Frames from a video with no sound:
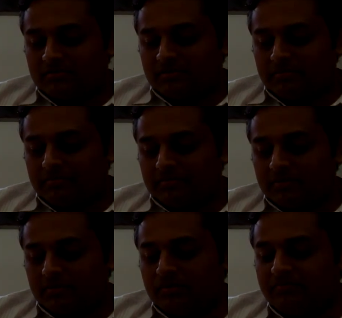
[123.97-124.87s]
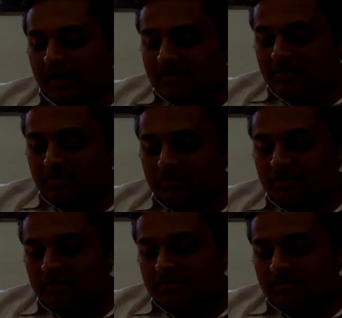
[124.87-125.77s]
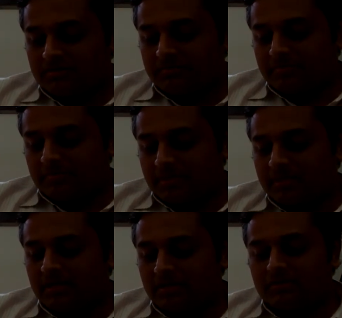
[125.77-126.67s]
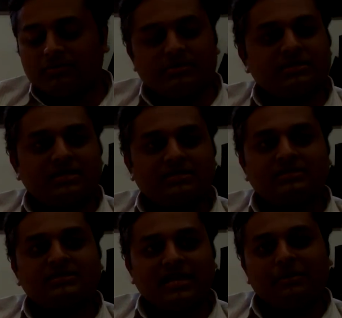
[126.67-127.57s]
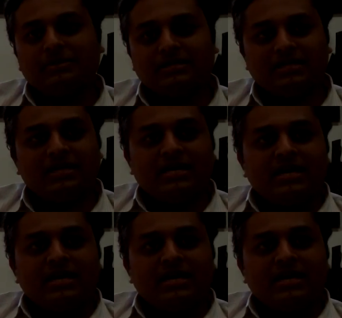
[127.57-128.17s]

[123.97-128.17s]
the good factor about this particular logo design is its scalability.